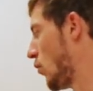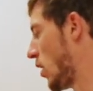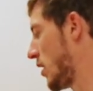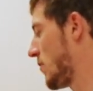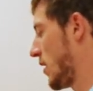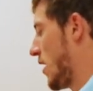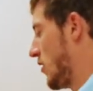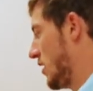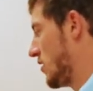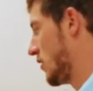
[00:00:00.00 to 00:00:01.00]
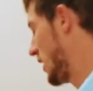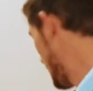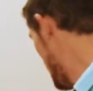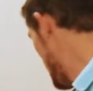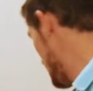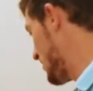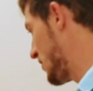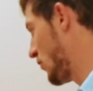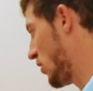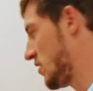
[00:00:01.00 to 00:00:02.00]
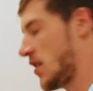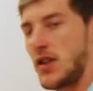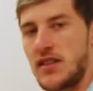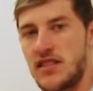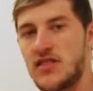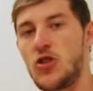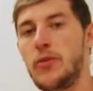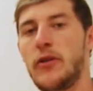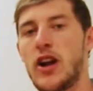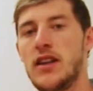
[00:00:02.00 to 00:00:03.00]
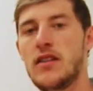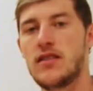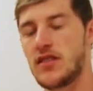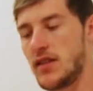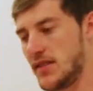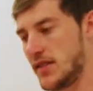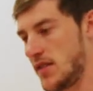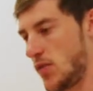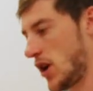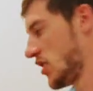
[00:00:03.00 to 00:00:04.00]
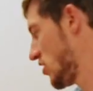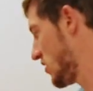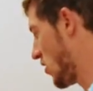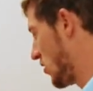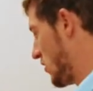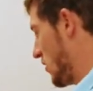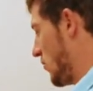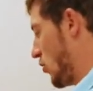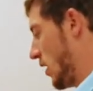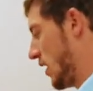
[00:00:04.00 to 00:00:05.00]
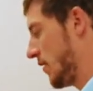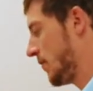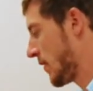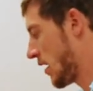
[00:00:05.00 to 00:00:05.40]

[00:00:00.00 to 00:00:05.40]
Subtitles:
what I'm currently doing is what's known as a stripping run. So this is the wash, it's gone into the boiler.